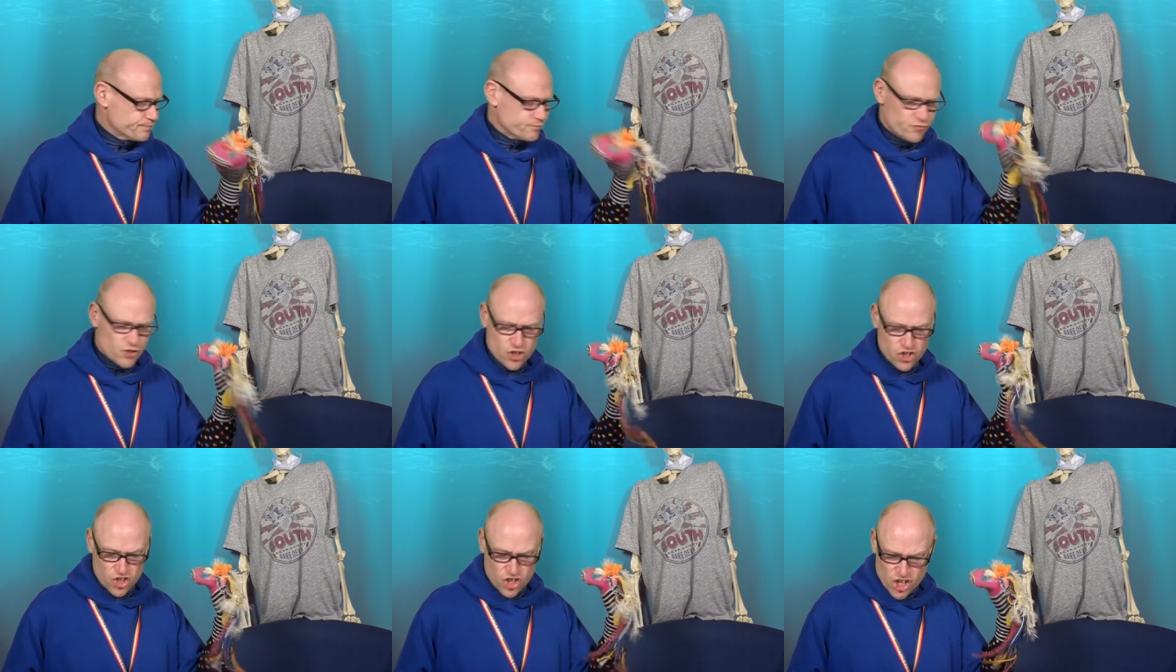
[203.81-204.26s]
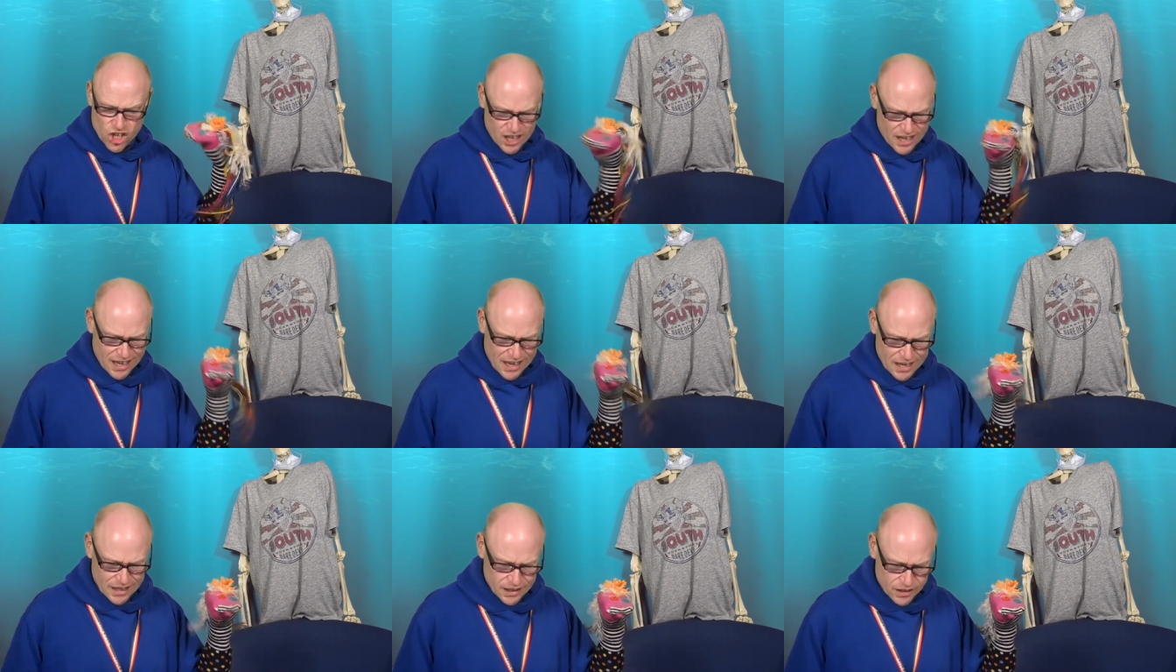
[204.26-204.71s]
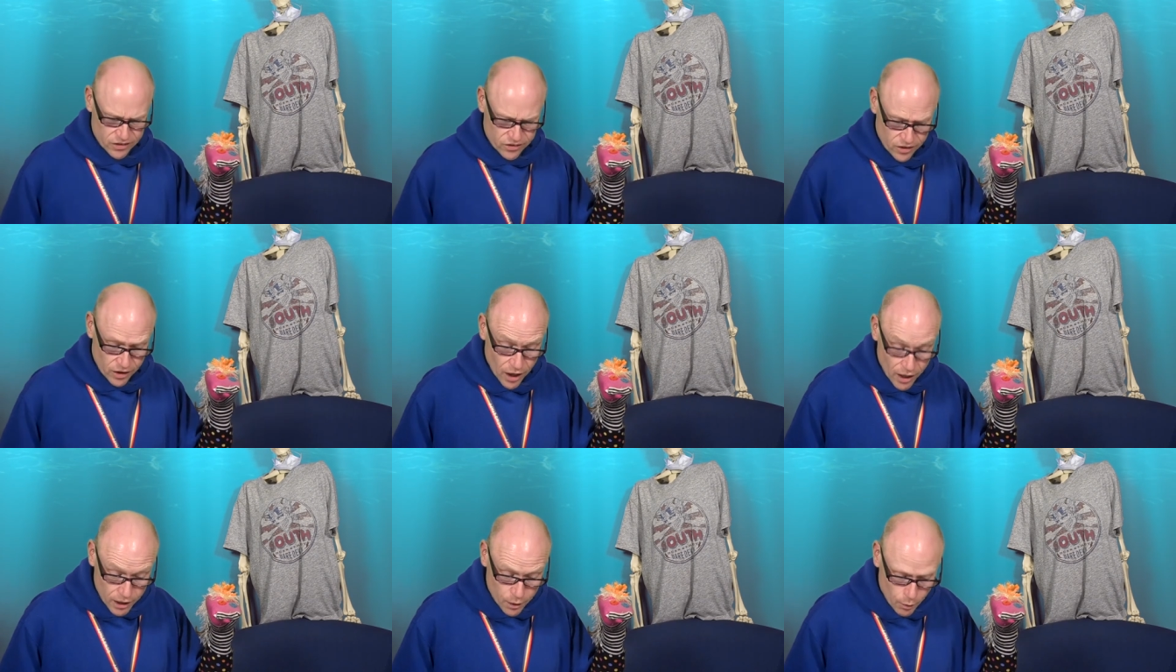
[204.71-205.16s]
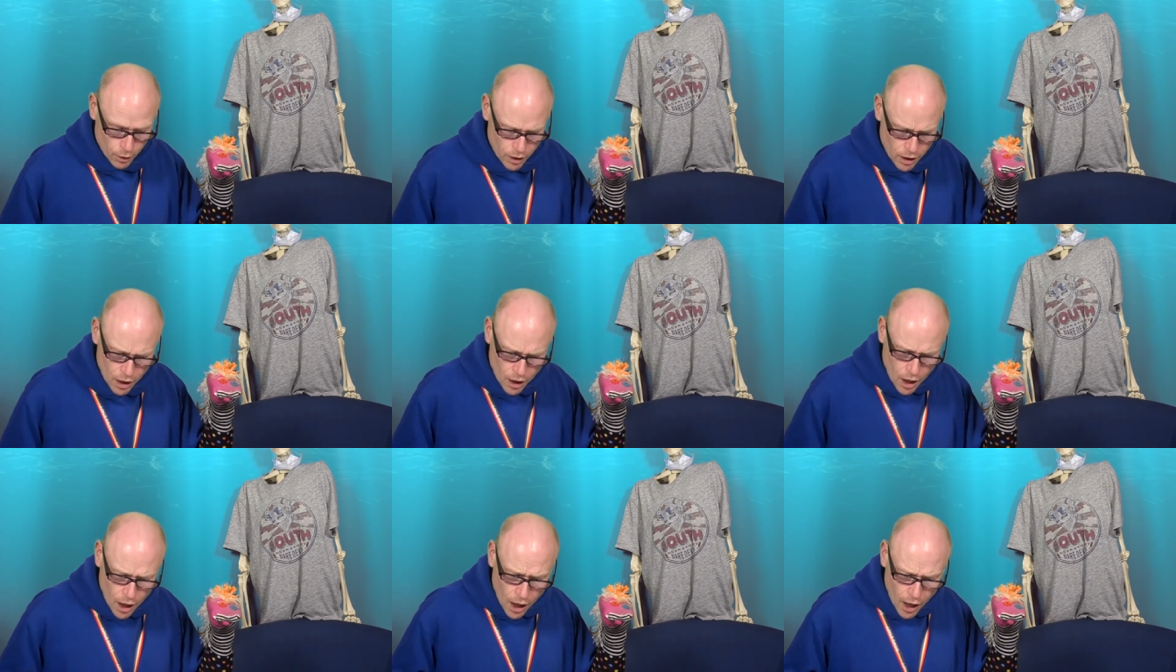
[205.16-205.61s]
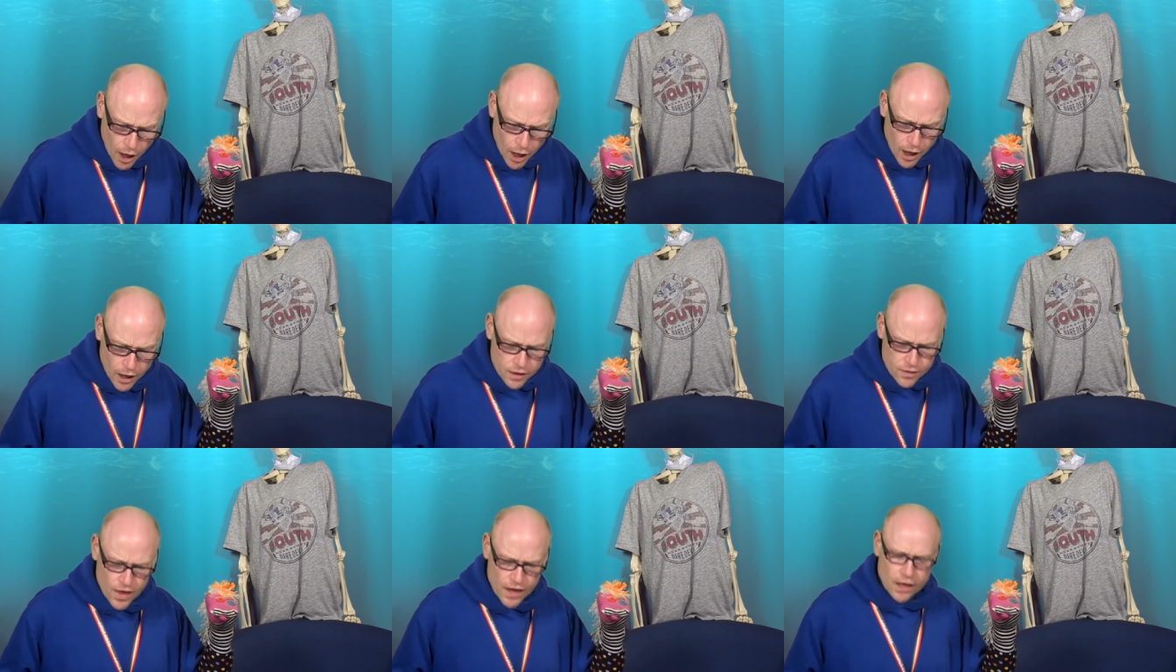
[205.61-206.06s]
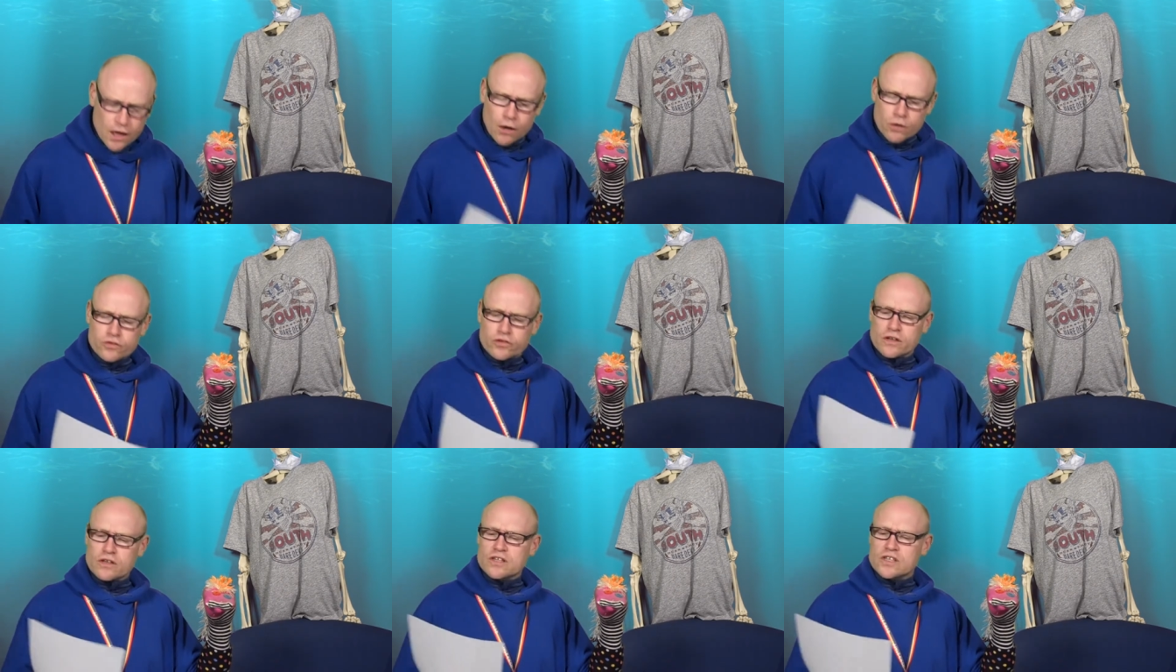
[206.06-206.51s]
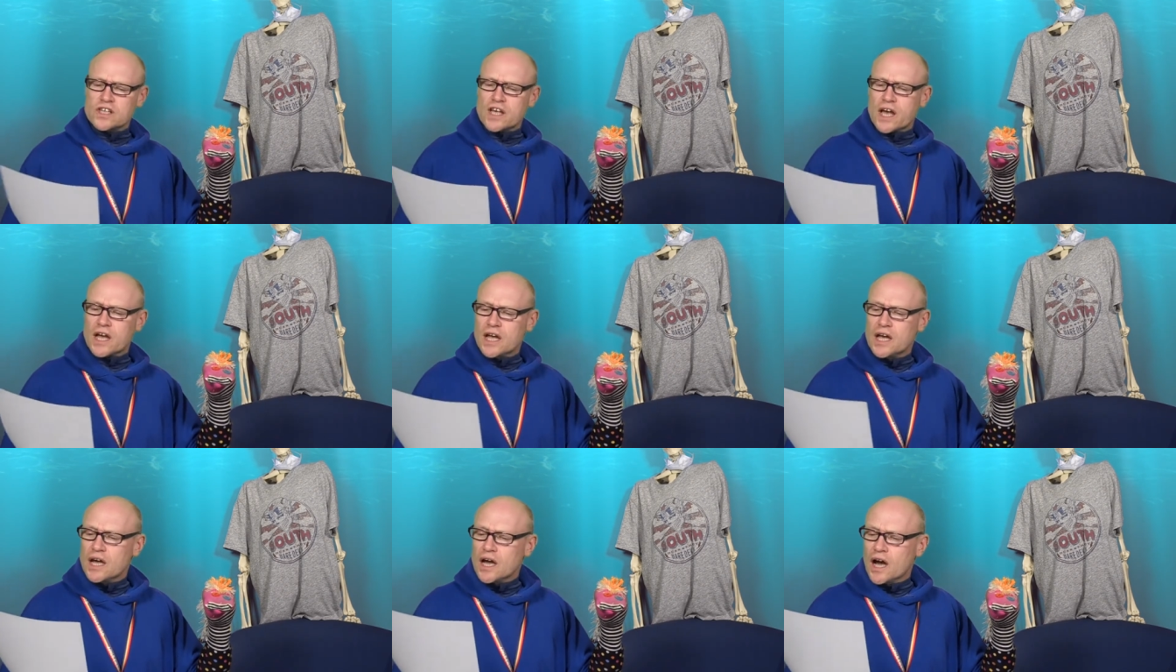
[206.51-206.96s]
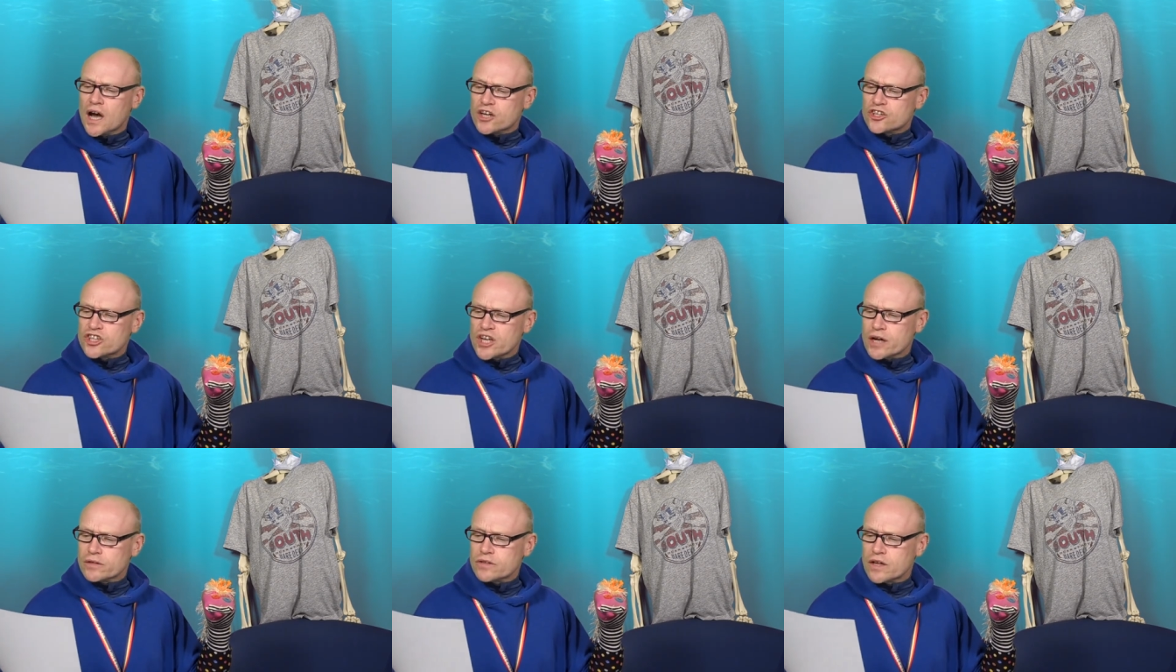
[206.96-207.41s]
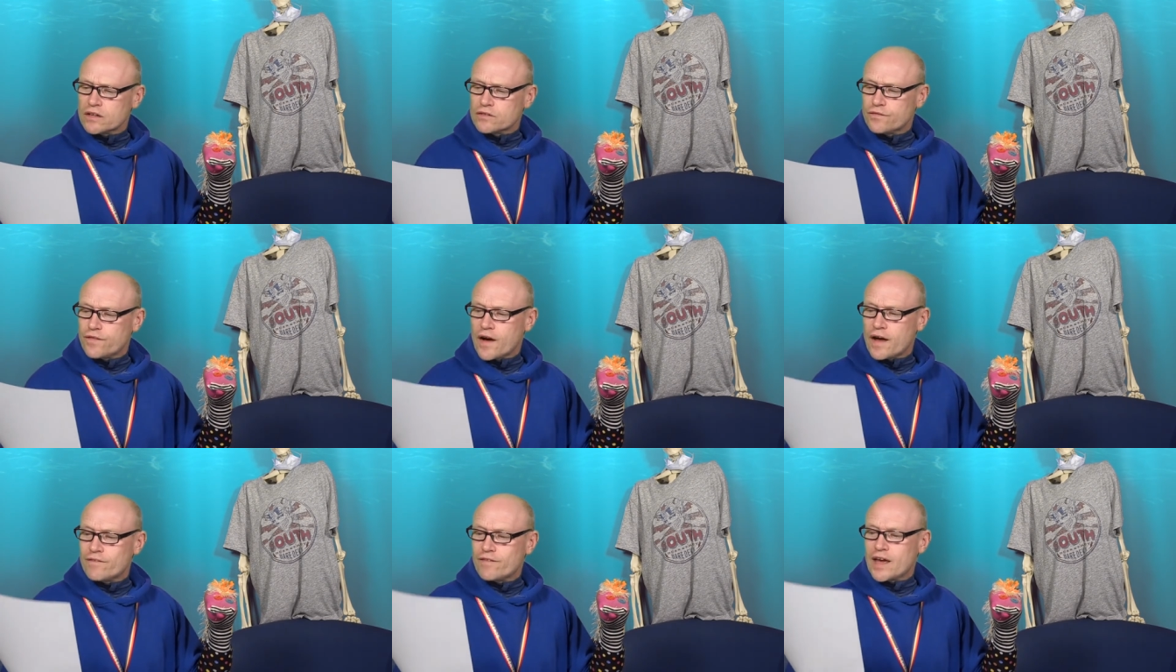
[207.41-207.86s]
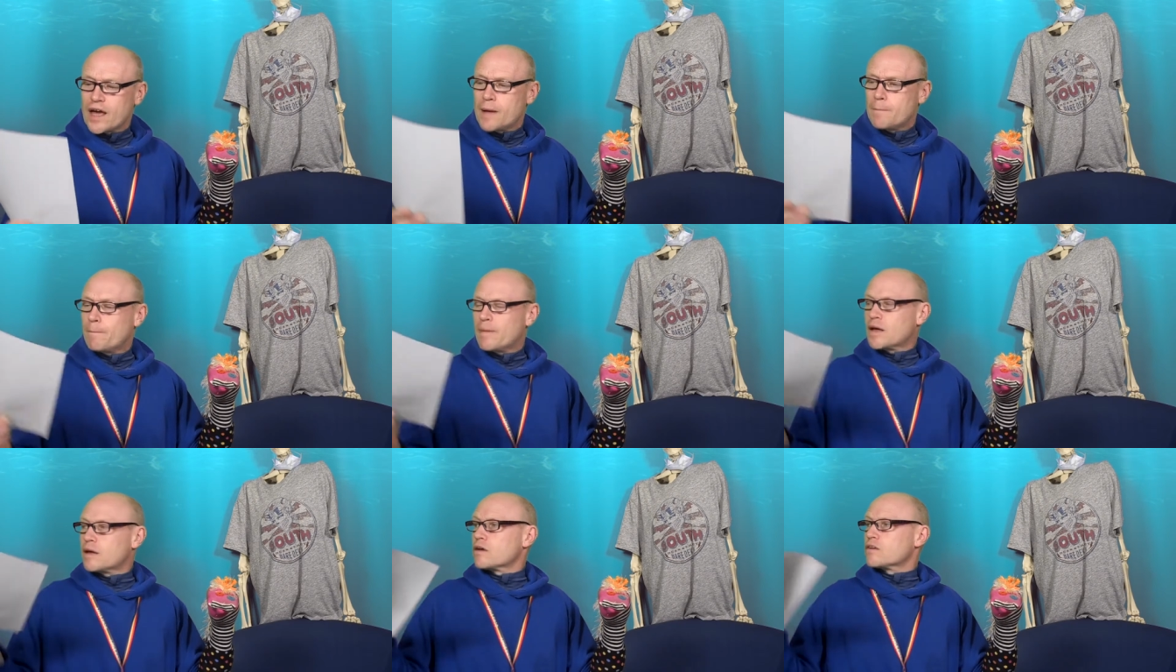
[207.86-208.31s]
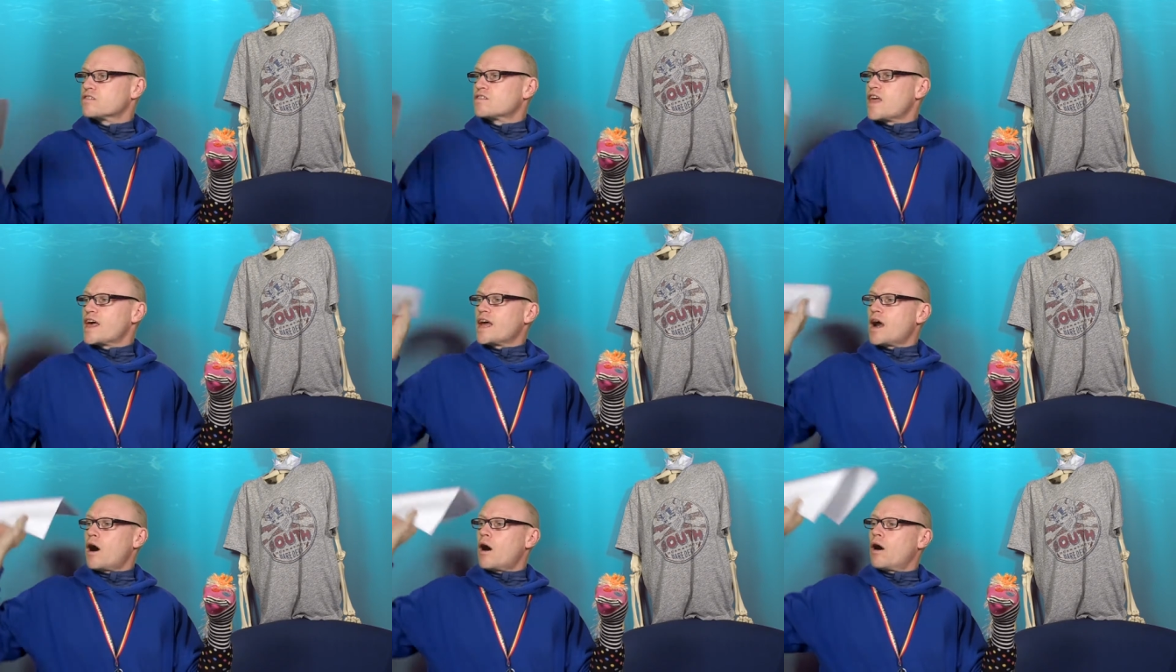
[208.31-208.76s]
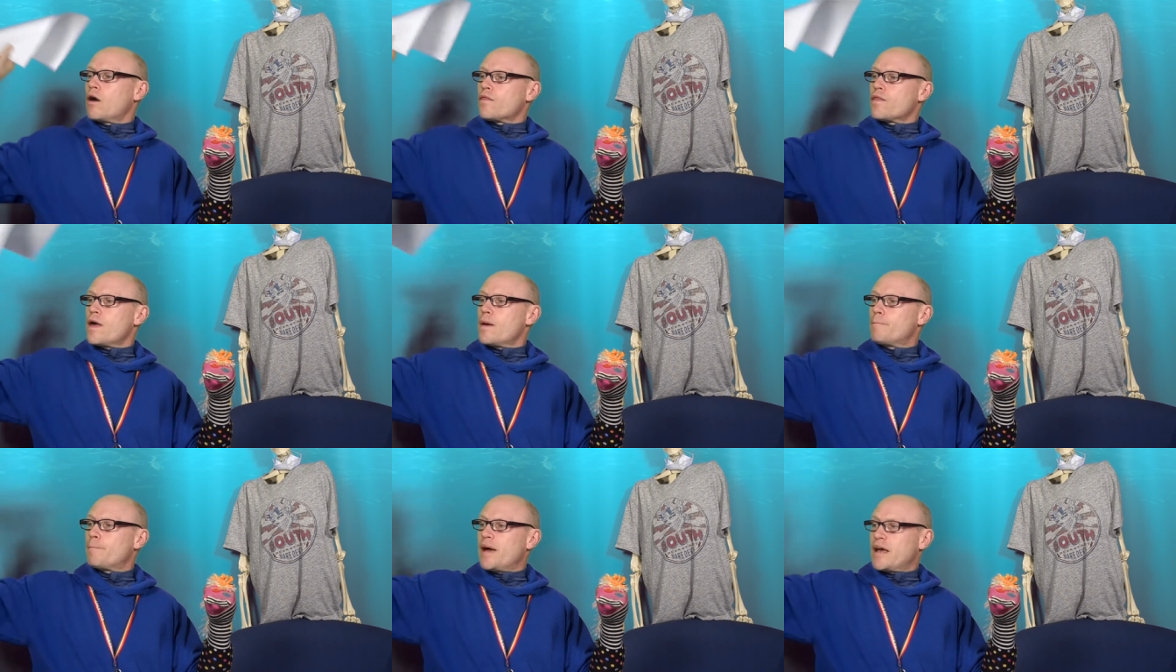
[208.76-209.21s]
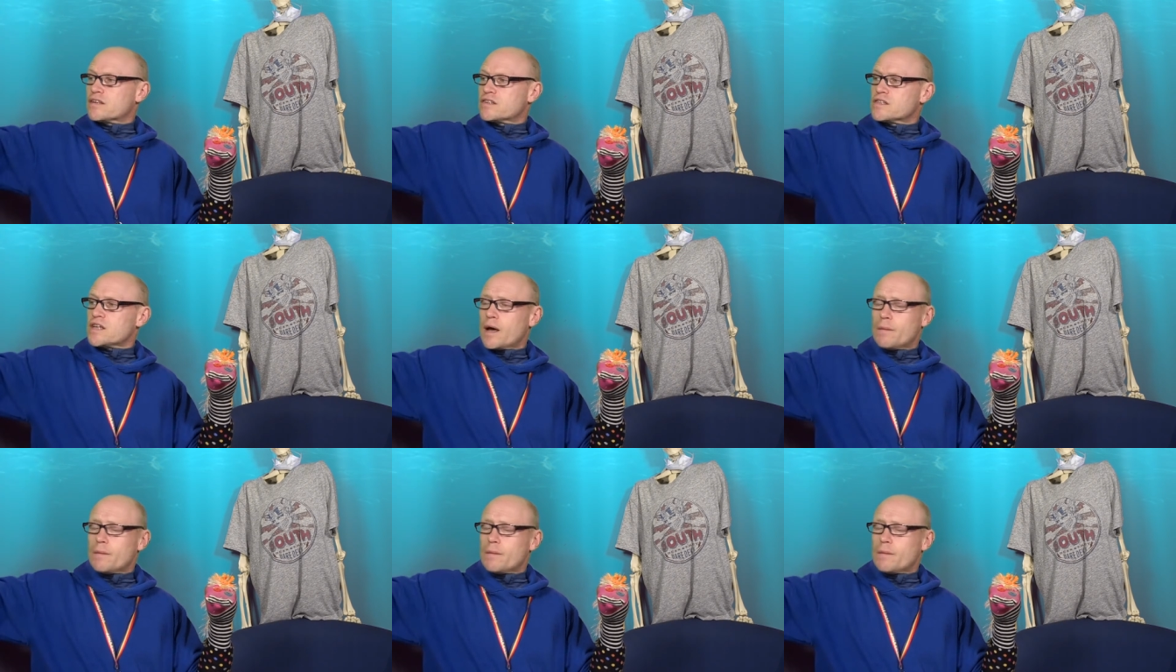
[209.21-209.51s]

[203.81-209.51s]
Return a cat litter. Anyway, uh, he then goes on to say, a shout out to 5am because they are the best.